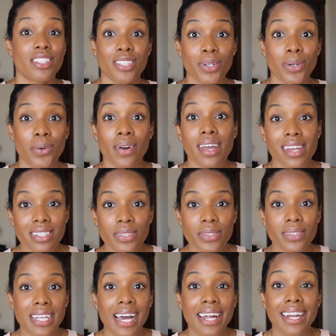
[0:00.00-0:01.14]
So
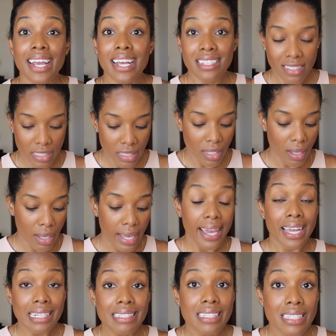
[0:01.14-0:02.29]
ASOS had 80,
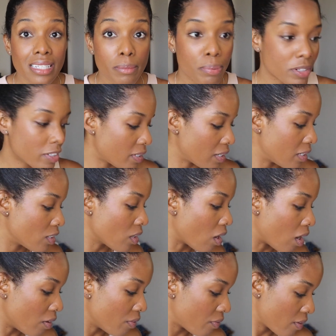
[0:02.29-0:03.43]
80%
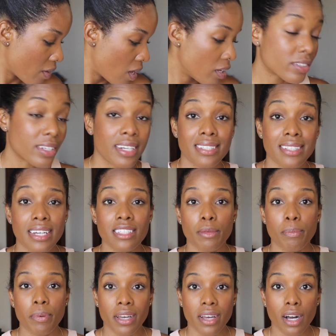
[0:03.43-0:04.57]
off, so I decided
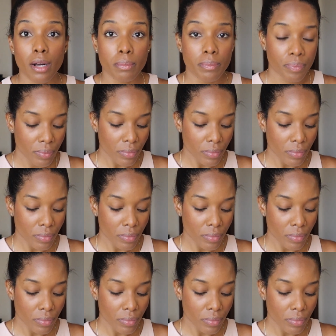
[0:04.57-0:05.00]
to pick up